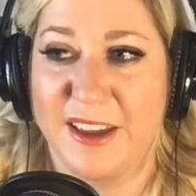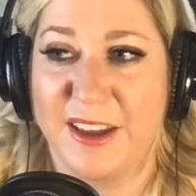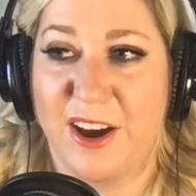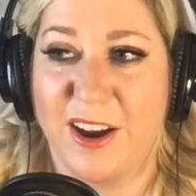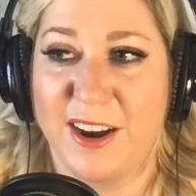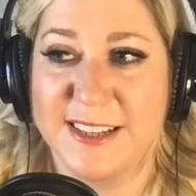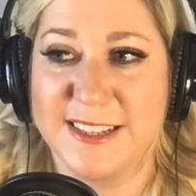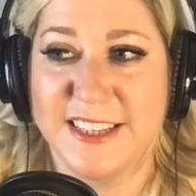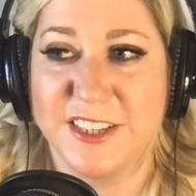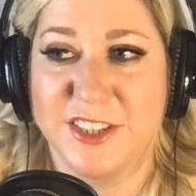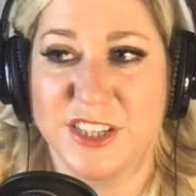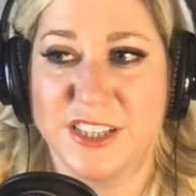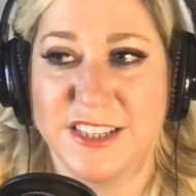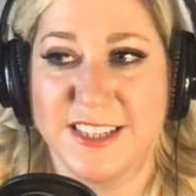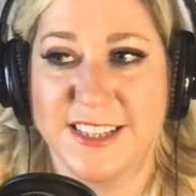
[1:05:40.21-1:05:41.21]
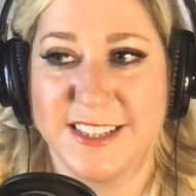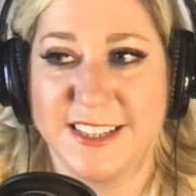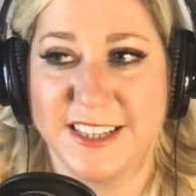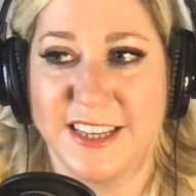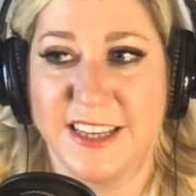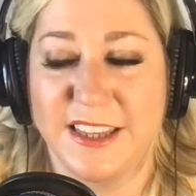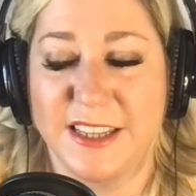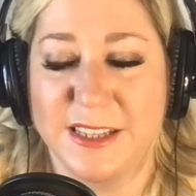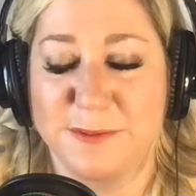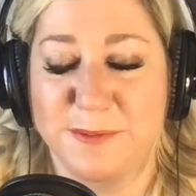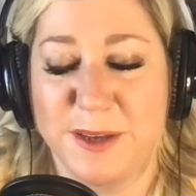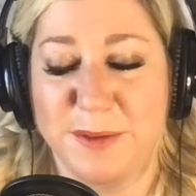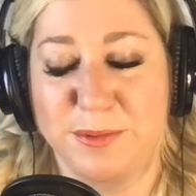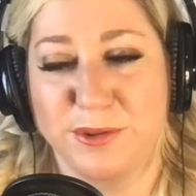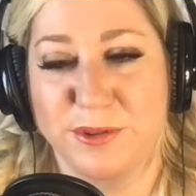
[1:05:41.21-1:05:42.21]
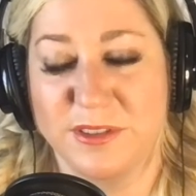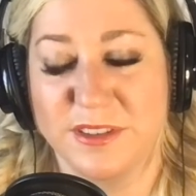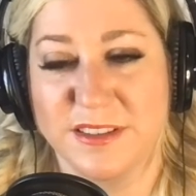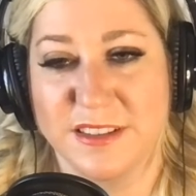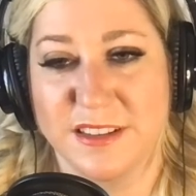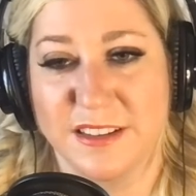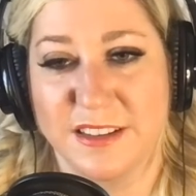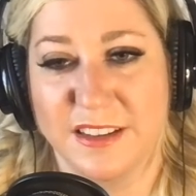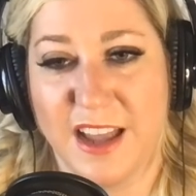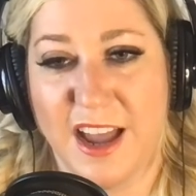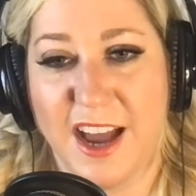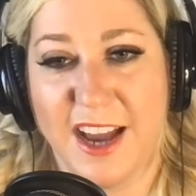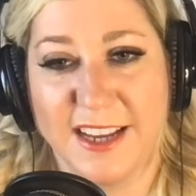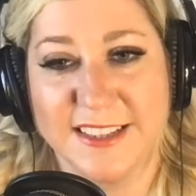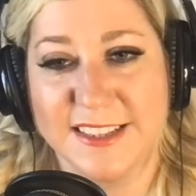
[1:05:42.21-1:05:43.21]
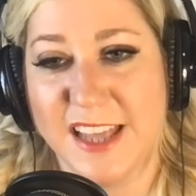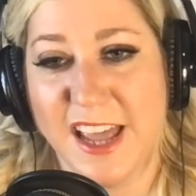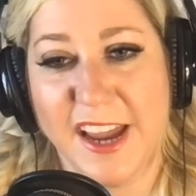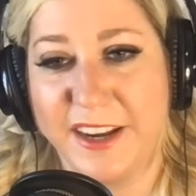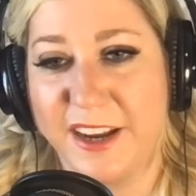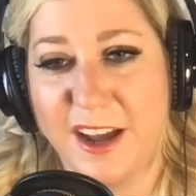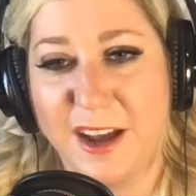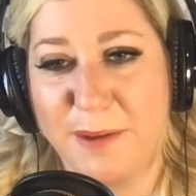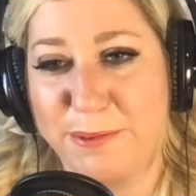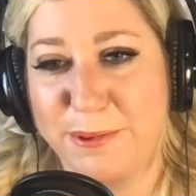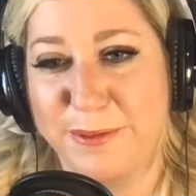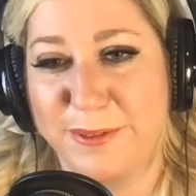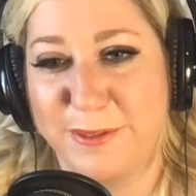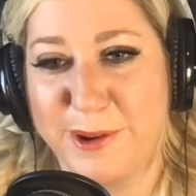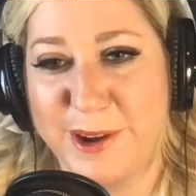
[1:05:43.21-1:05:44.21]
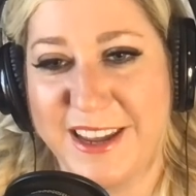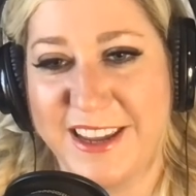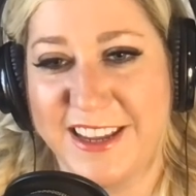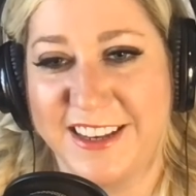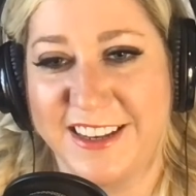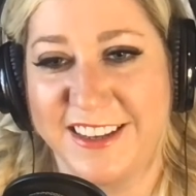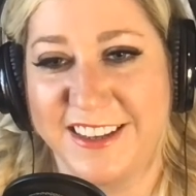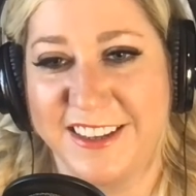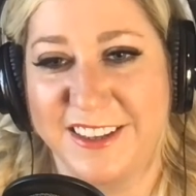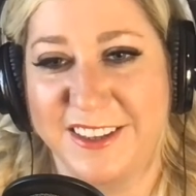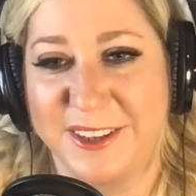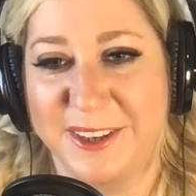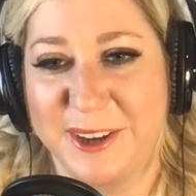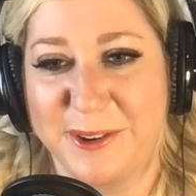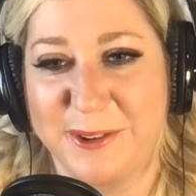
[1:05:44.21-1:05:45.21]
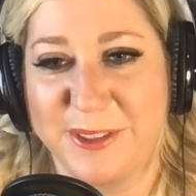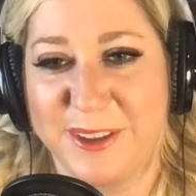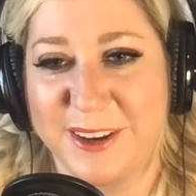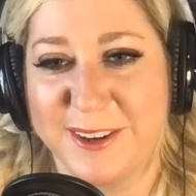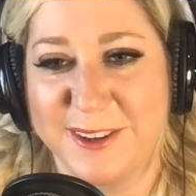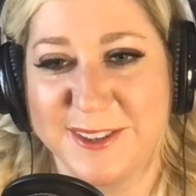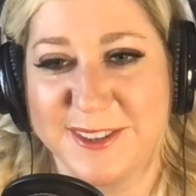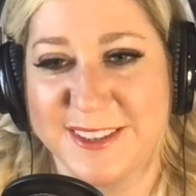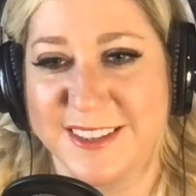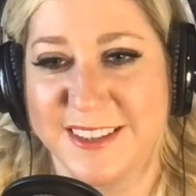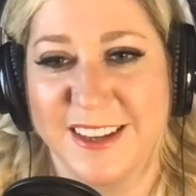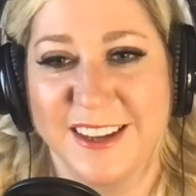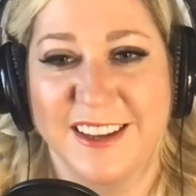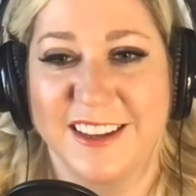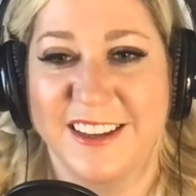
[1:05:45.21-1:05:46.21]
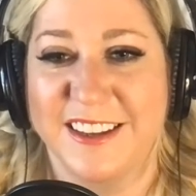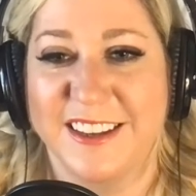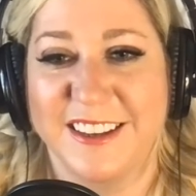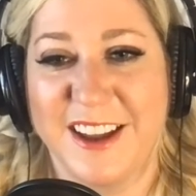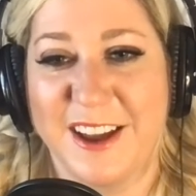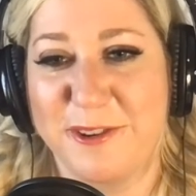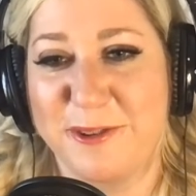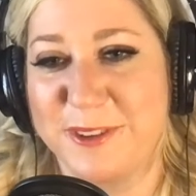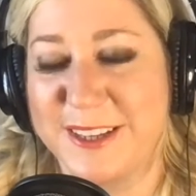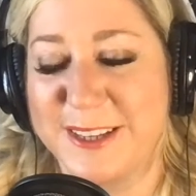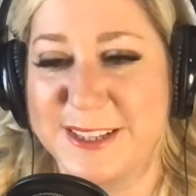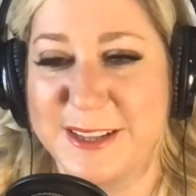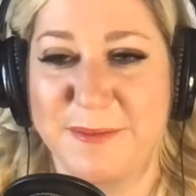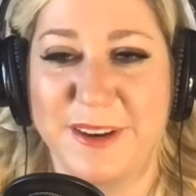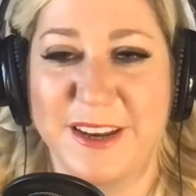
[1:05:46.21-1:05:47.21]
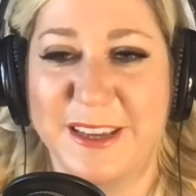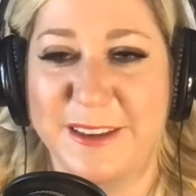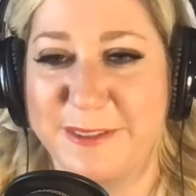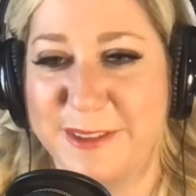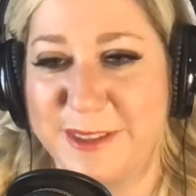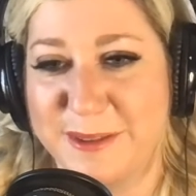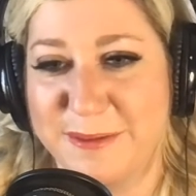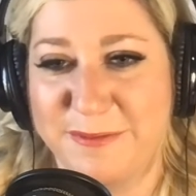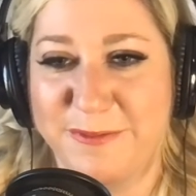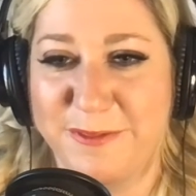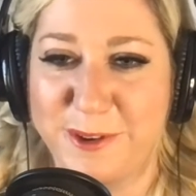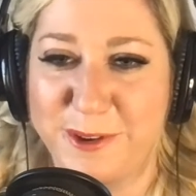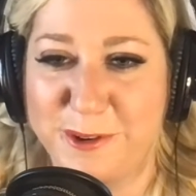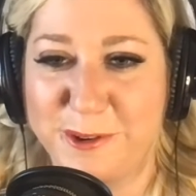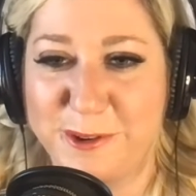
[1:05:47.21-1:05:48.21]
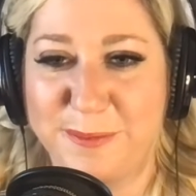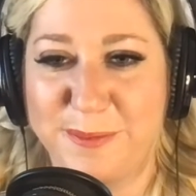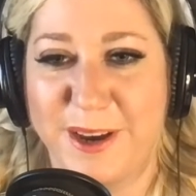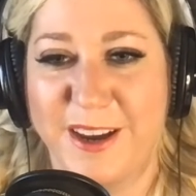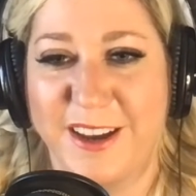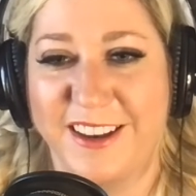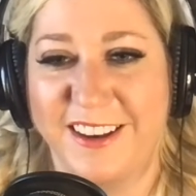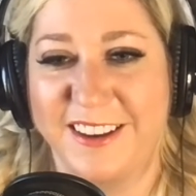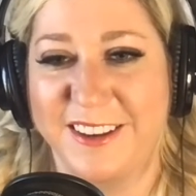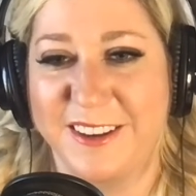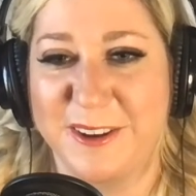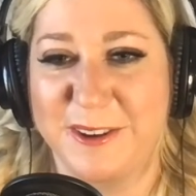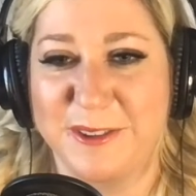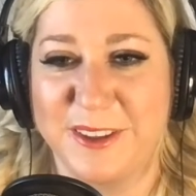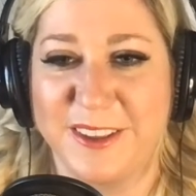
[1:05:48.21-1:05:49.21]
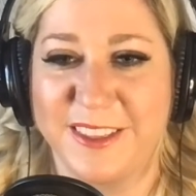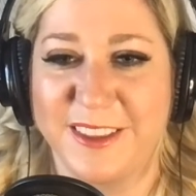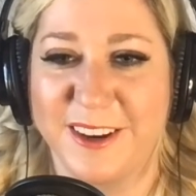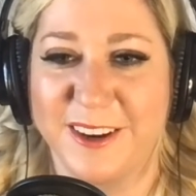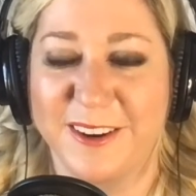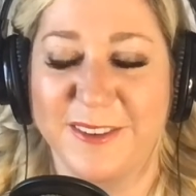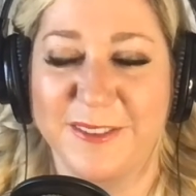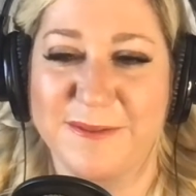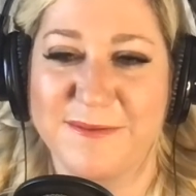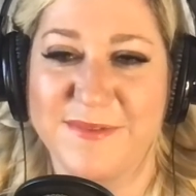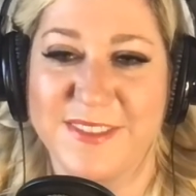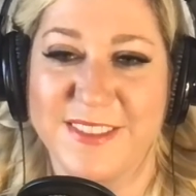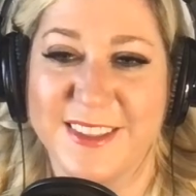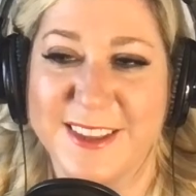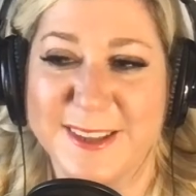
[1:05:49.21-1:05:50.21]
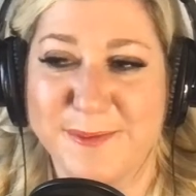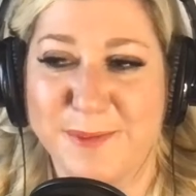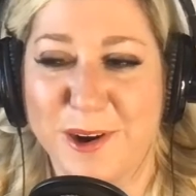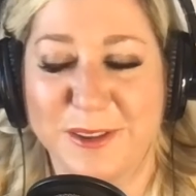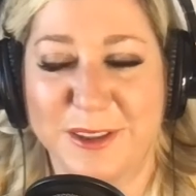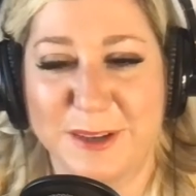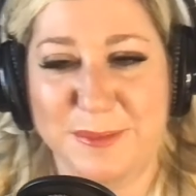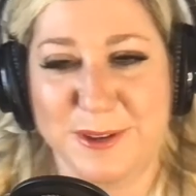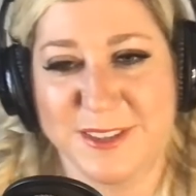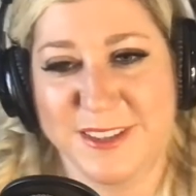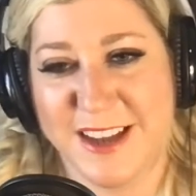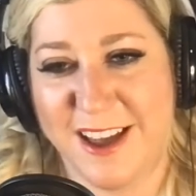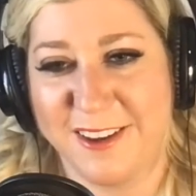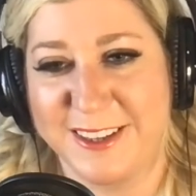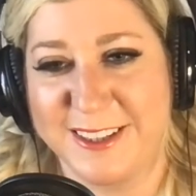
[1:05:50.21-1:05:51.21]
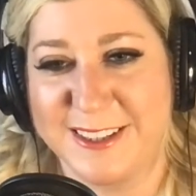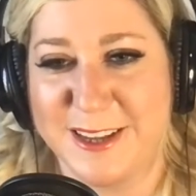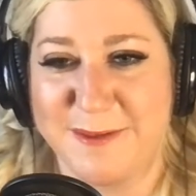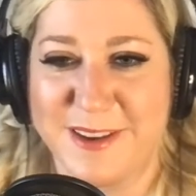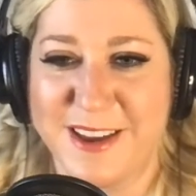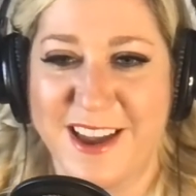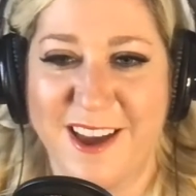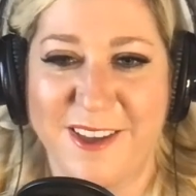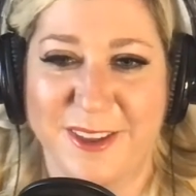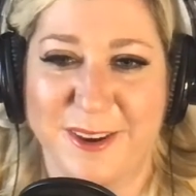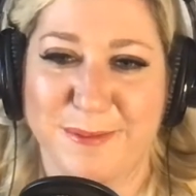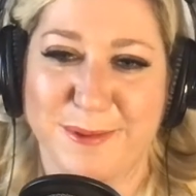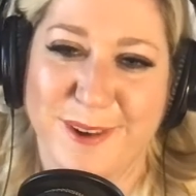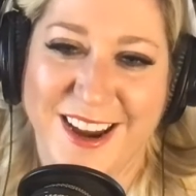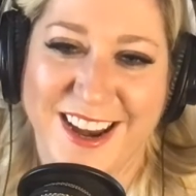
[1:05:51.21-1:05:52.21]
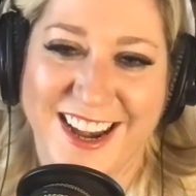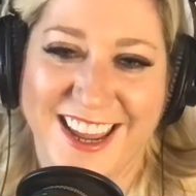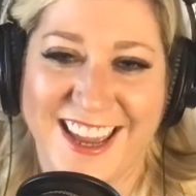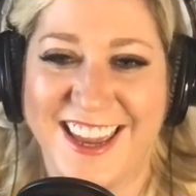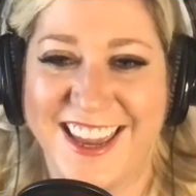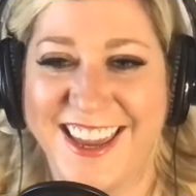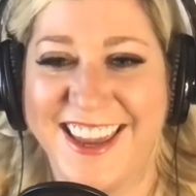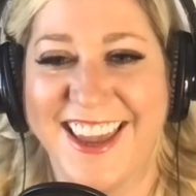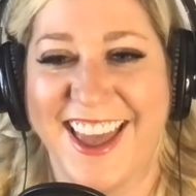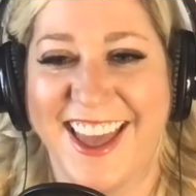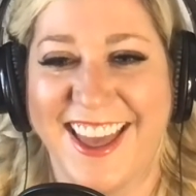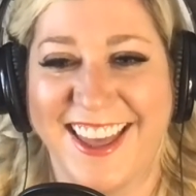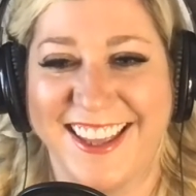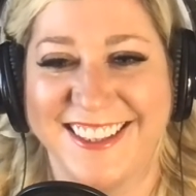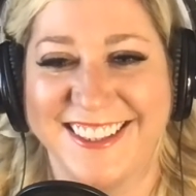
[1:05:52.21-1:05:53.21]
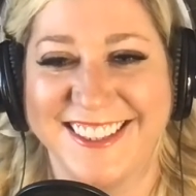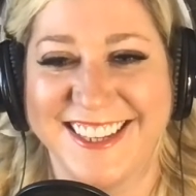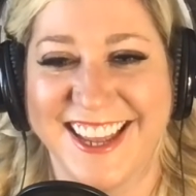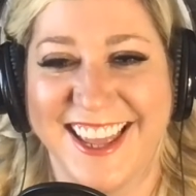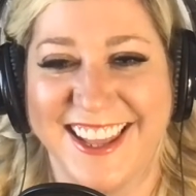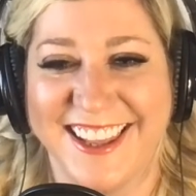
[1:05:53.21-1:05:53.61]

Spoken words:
honestly, just to see these people's eyes light up when, there's not only somebody giving them food, but, that they're sparkling personalities coming out, they're pretty and,